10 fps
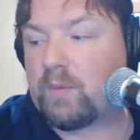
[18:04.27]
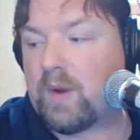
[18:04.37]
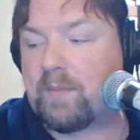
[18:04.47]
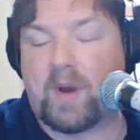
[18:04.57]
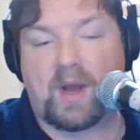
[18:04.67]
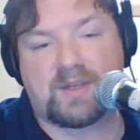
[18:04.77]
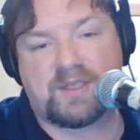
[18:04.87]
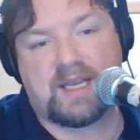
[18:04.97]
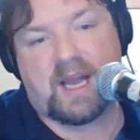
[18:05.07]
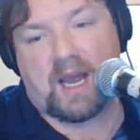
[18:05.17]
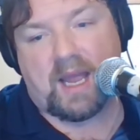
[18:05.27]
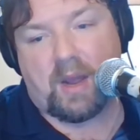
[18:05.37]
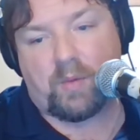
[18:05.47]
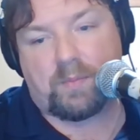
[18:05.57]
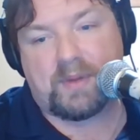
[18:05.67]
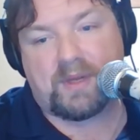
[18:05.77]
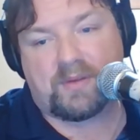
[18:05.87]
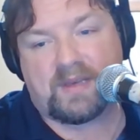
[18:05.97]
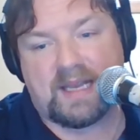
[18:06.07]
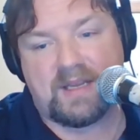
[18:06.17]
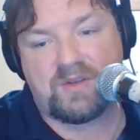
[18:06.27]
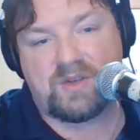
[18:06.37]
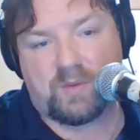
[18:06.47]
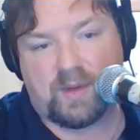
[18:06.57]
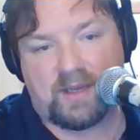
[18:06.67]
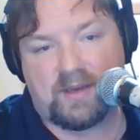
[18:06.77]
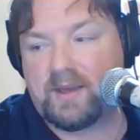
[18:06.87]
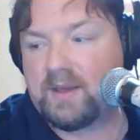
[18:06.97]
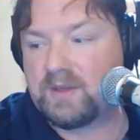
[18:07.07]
a Redbox DI out built into it.